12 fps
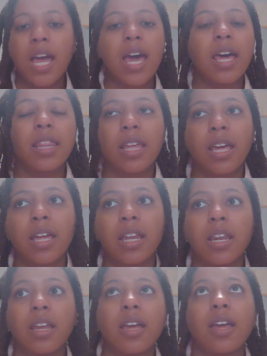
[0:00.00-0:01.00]
And
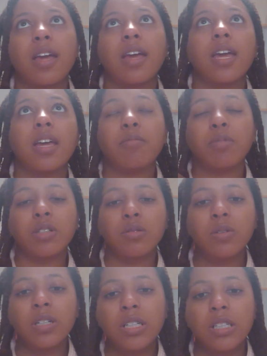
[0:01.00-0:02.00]
then in
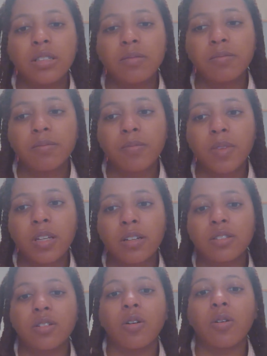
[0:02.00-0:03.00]
between,
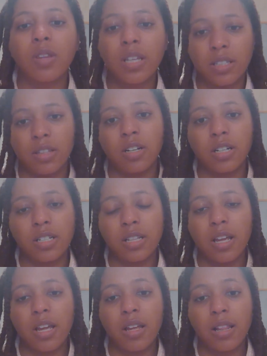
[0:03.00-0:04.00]
so this
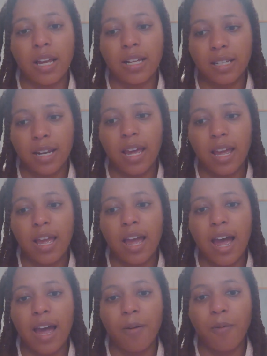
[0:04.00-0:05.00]
Thursday, like today,
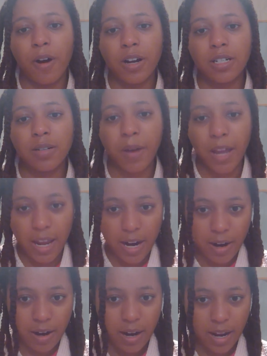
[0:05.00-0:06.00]
I washed my
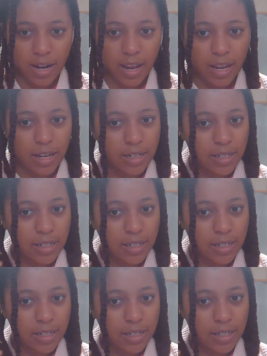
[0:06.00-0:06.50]
hair and I